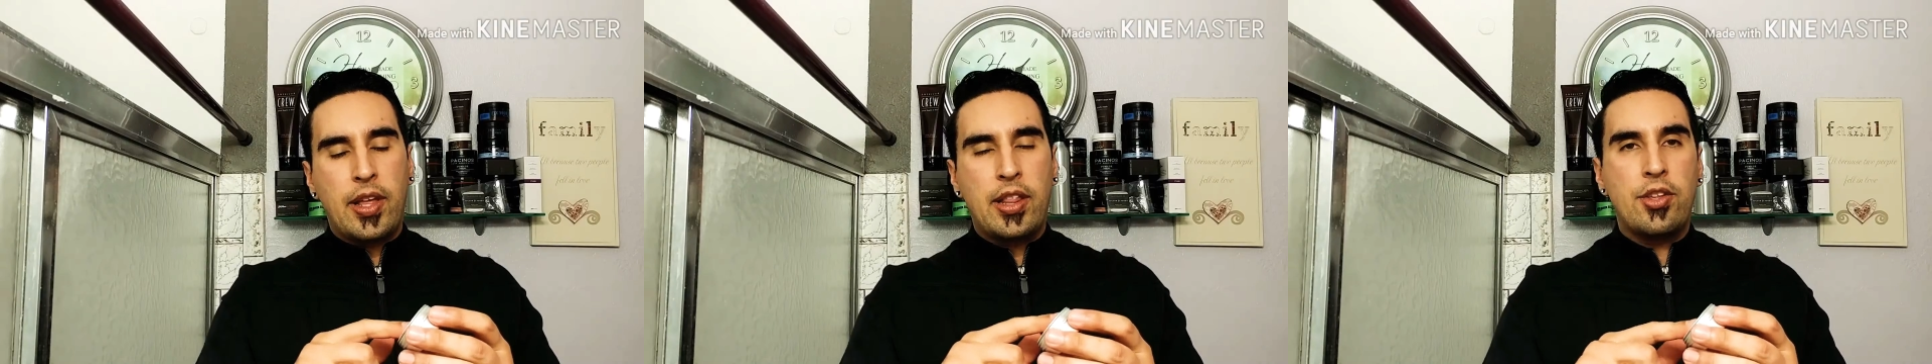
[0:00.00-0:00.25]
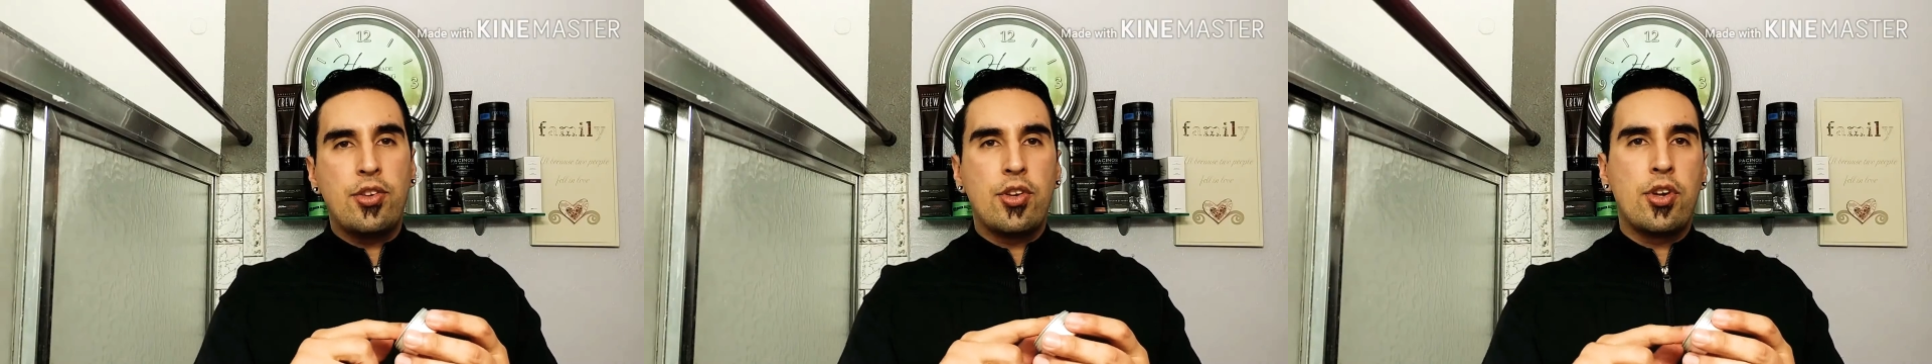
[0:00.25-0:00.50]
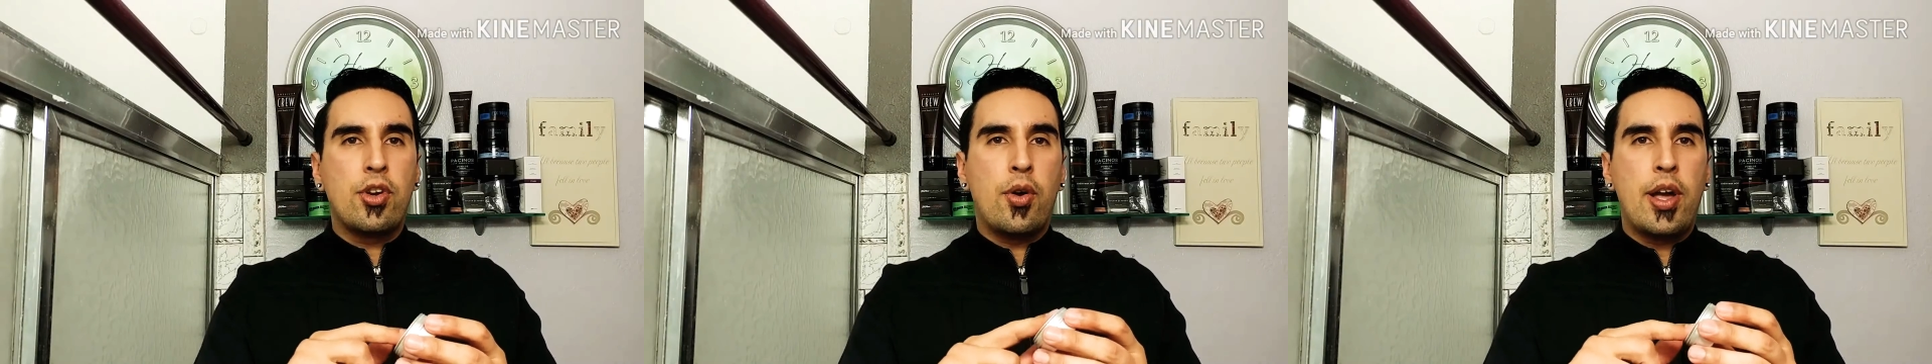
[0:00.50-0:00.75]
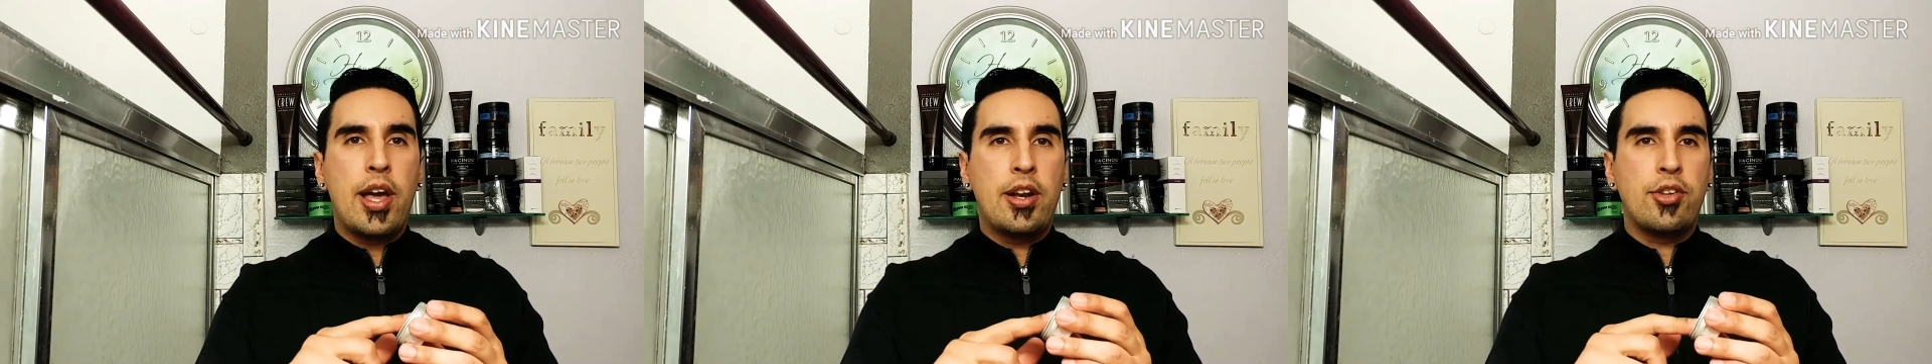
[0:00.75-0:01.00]
and then you can
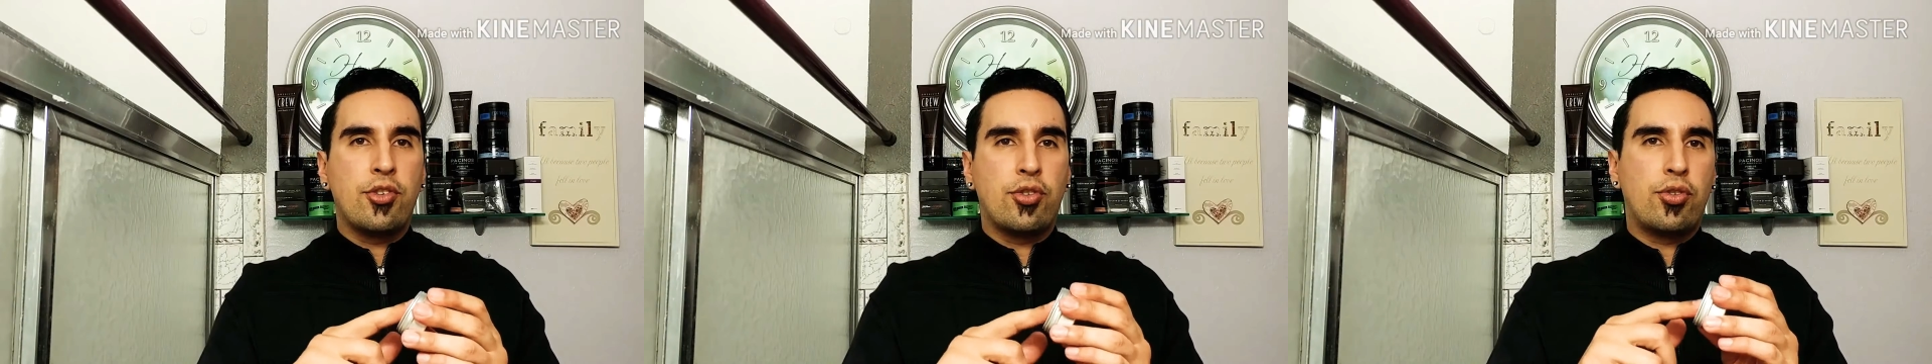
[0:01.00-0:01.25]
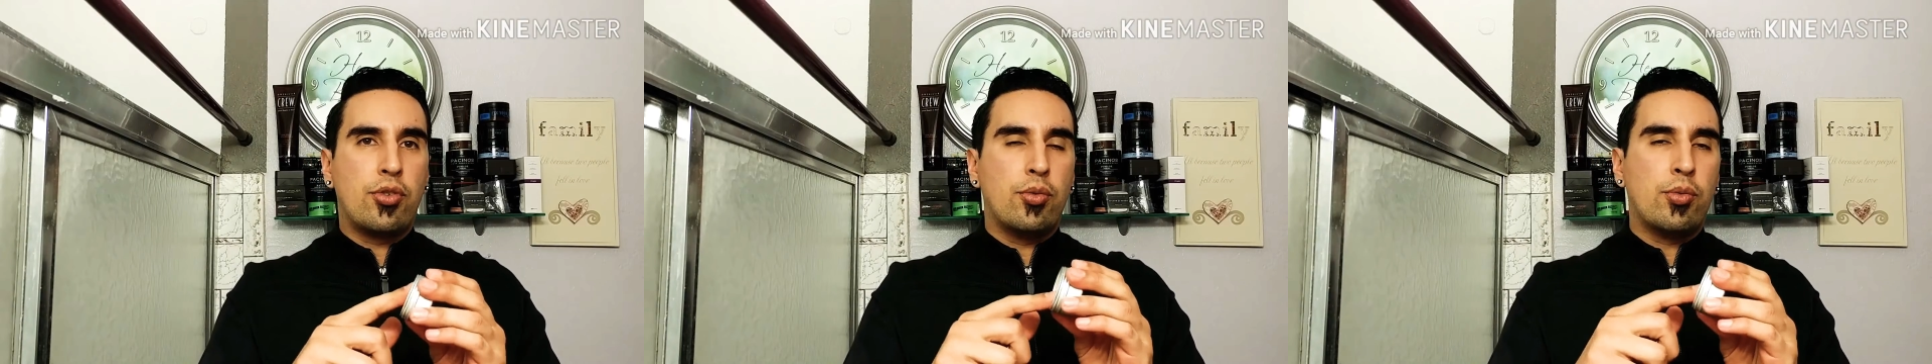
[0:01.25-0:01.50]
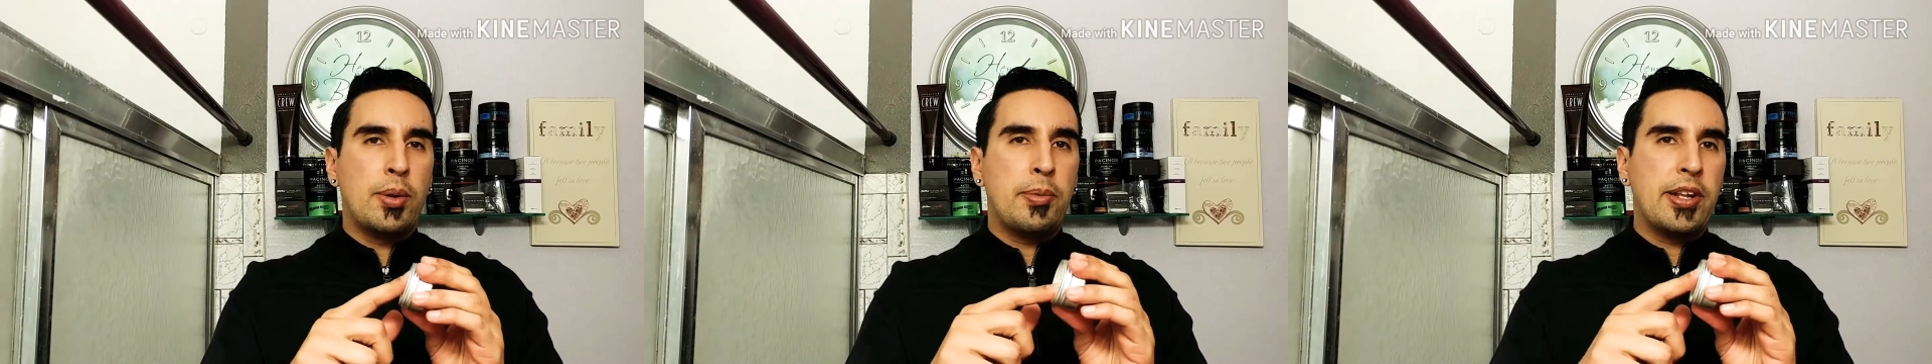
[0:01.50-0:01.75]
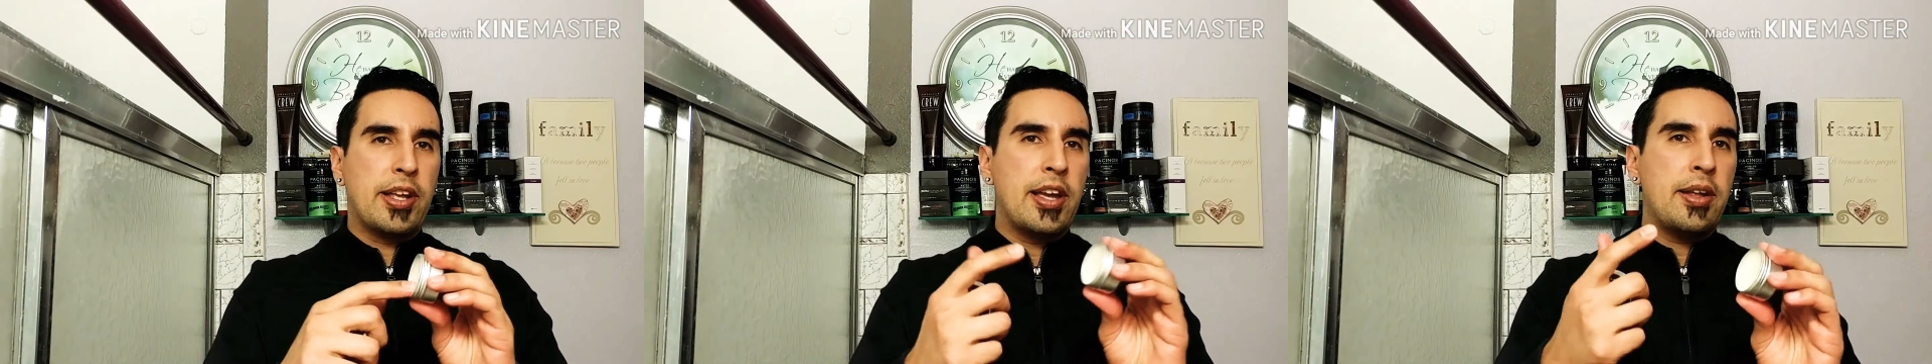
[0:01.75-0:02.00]
go ahead and just
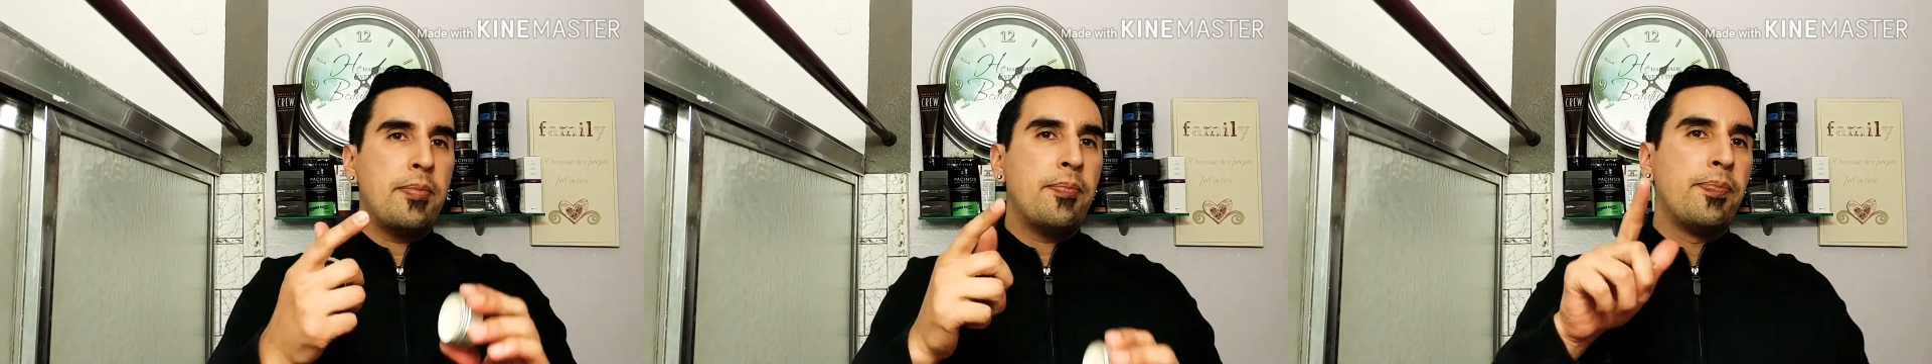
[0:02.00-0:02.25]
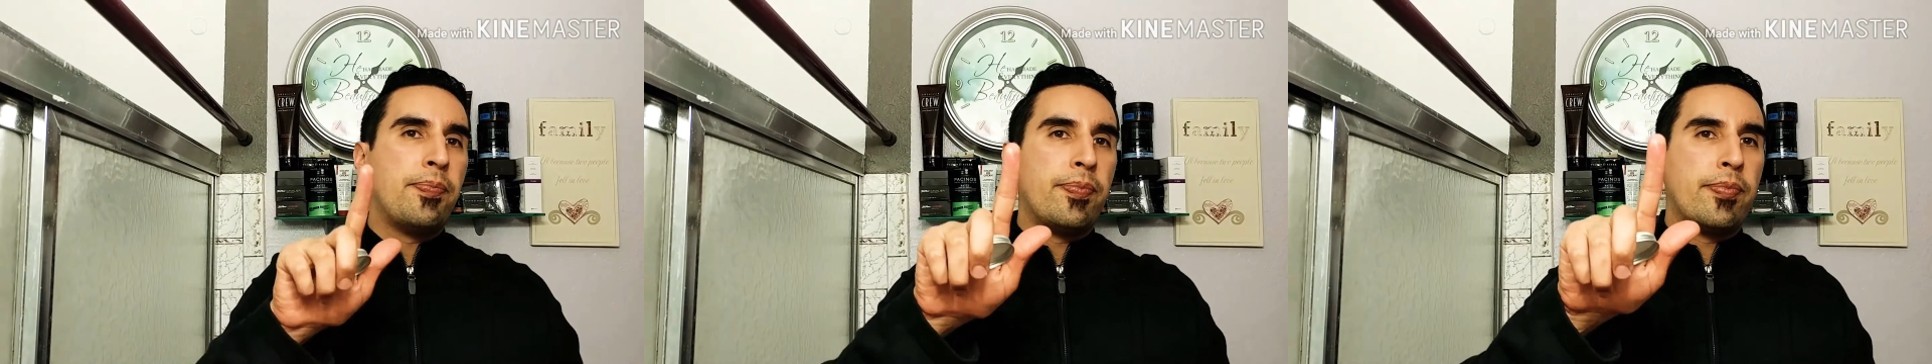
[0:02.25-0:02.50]
rub it again